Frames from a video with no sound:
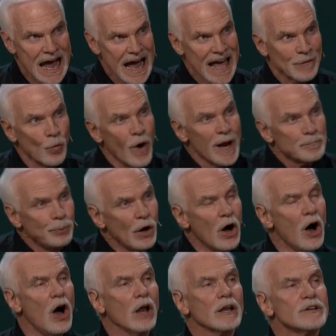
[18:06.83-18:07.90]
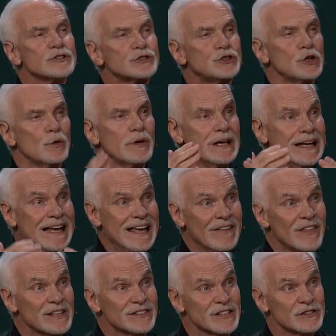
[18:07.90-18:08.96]
And what Paul is doing,
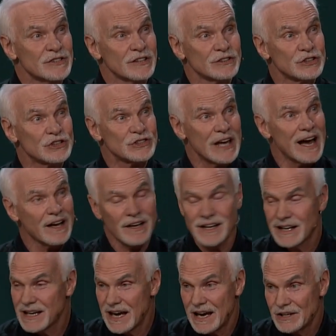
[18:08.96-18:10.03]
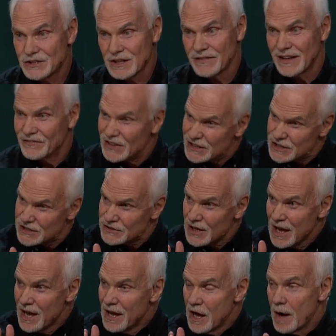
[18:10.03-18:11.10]
this is the second occasion that this is
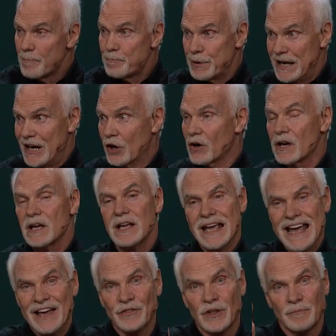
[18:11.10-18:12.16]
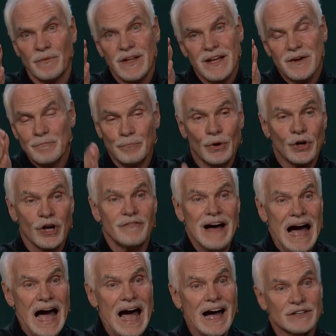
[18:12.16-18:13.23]
appearing in the book of
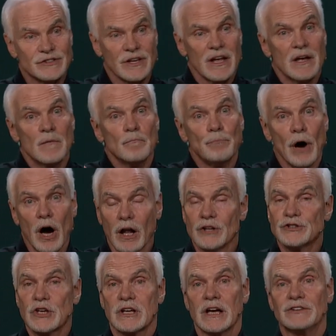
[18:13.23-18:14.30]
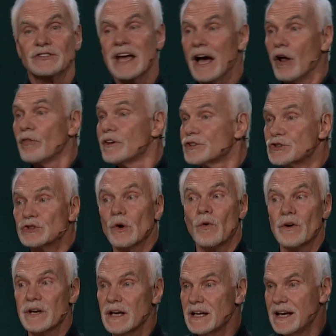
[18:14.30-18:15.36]
Acts. Paul is going to tell this
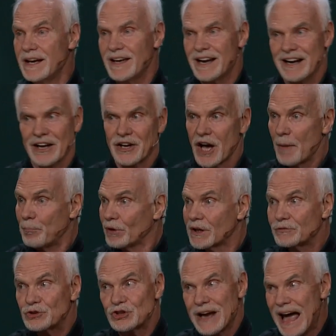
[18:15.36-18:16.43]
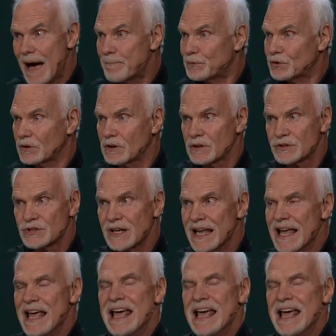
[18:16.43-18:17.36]
story again in a couple of chapters.